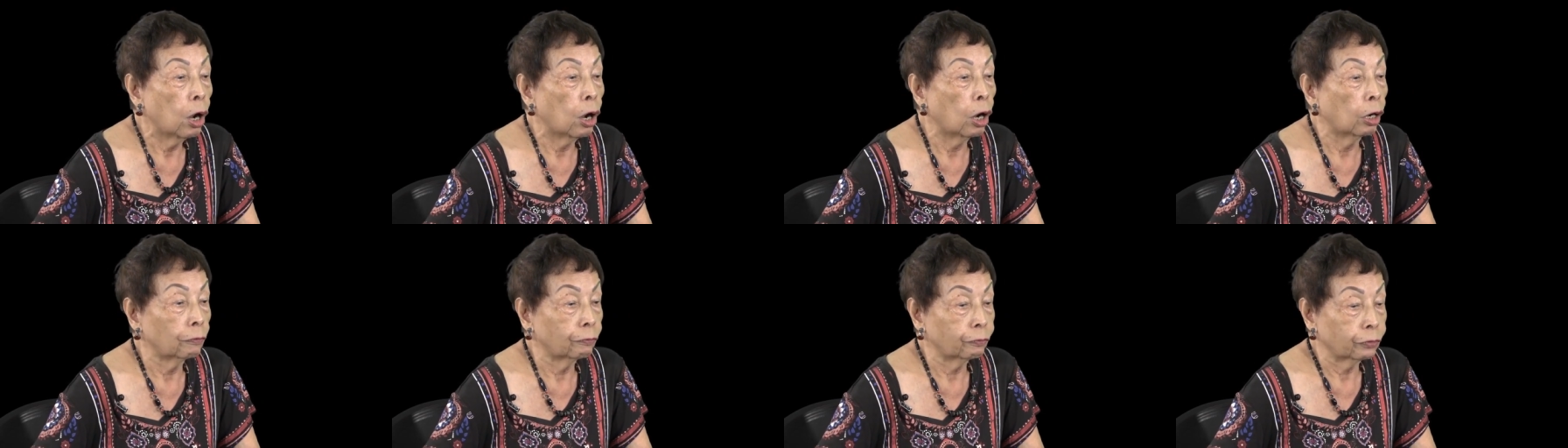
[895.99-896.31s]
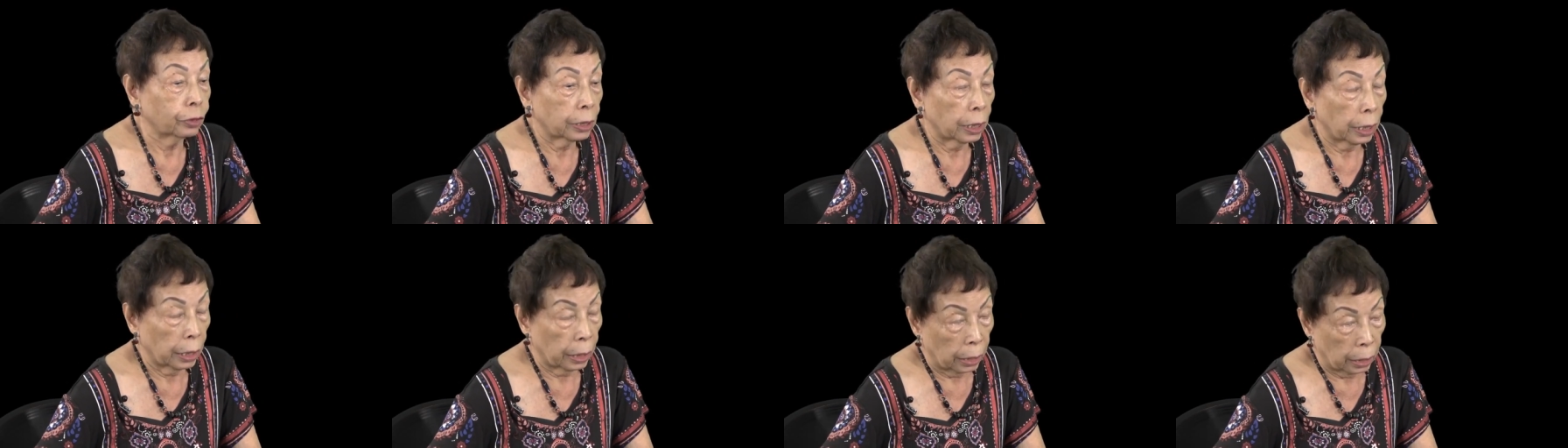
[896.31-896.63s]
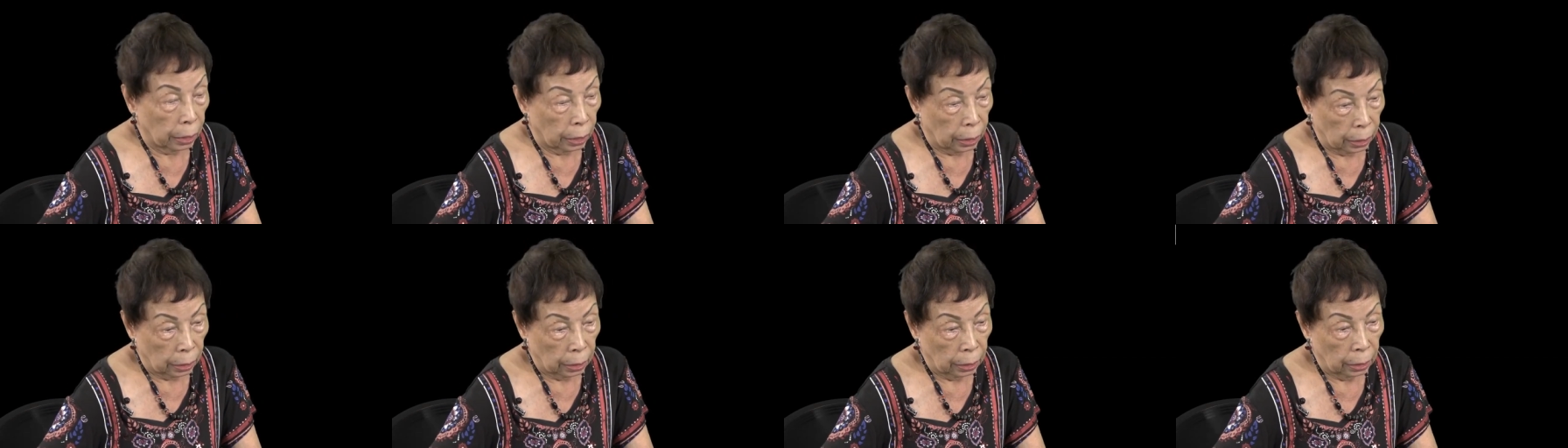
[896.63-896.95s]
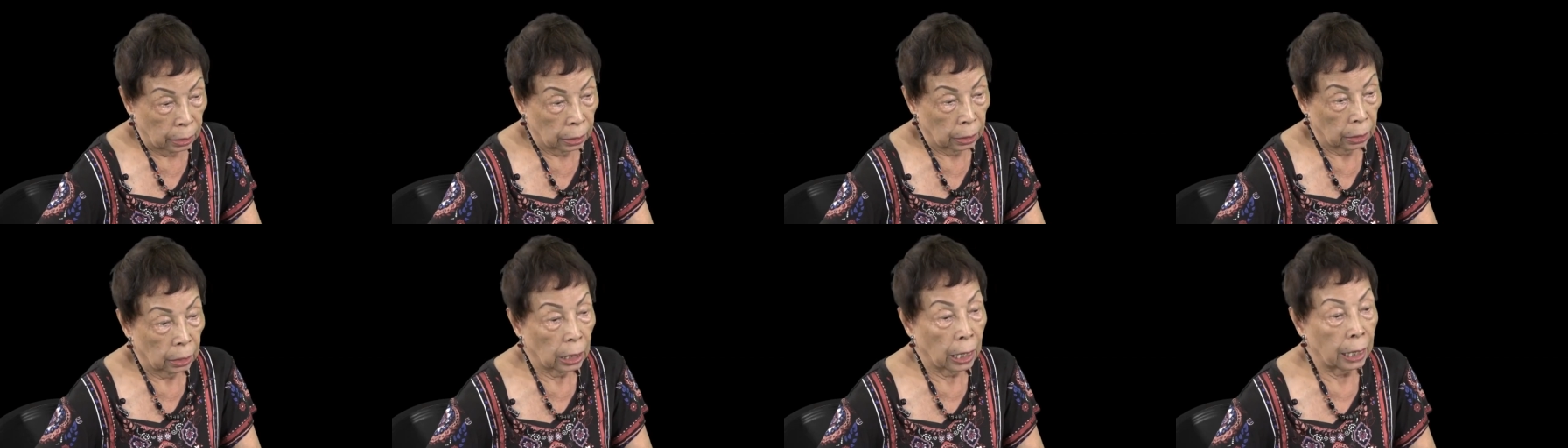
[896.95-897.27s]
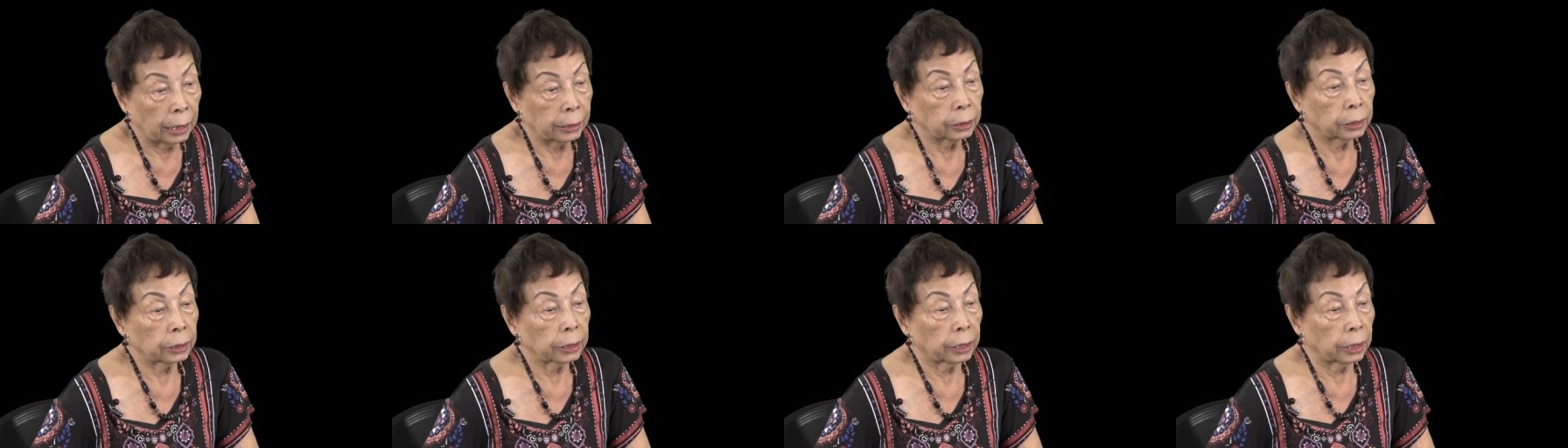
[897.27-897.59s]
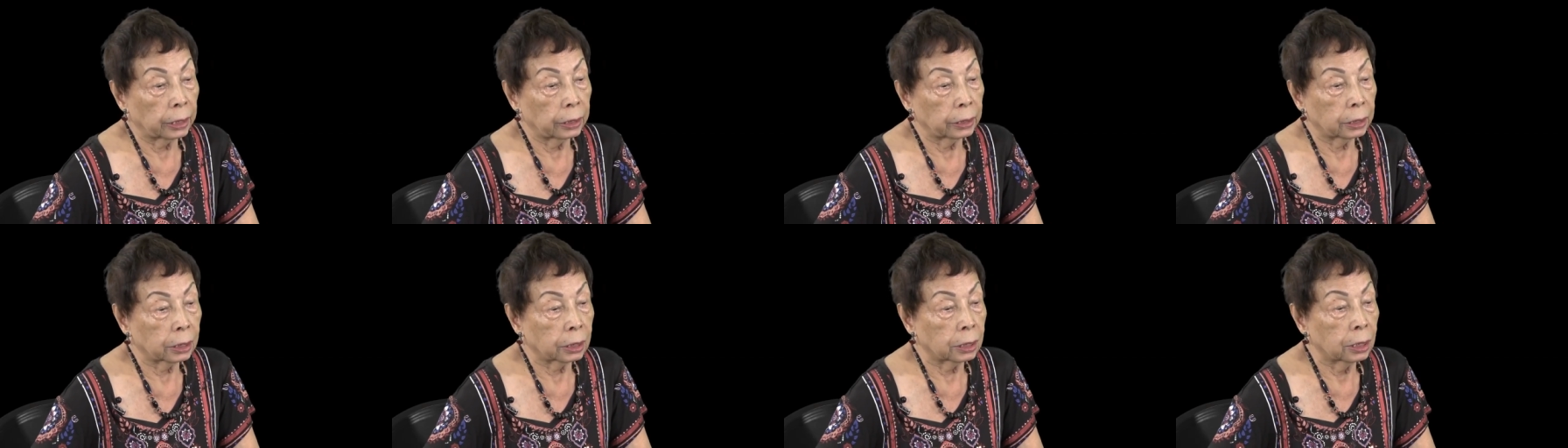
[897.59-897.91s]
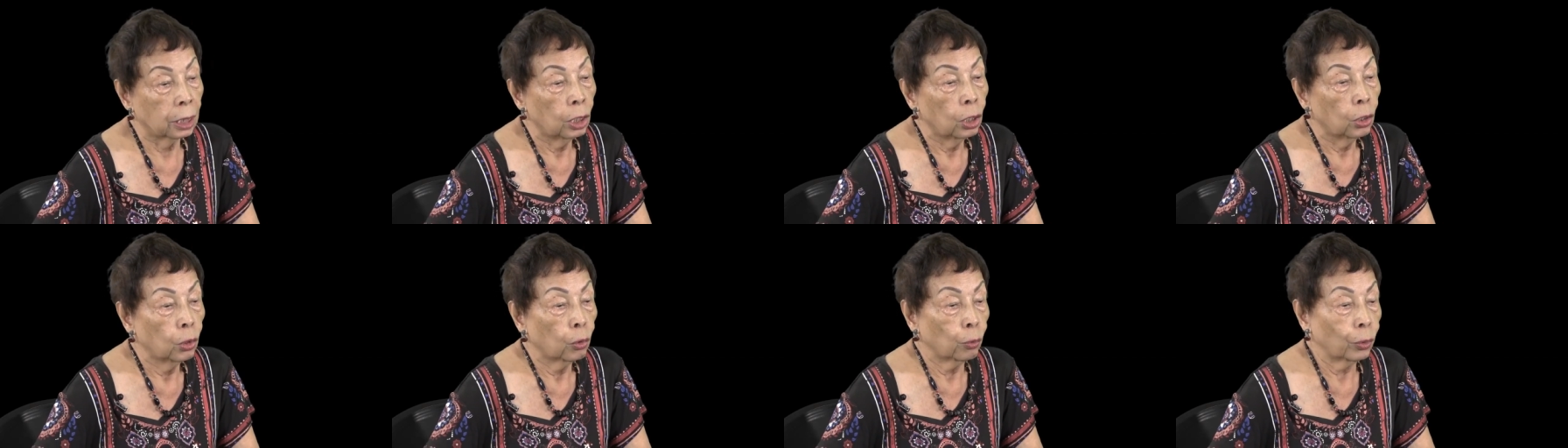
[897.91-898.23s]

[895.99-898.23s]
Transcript: of the countries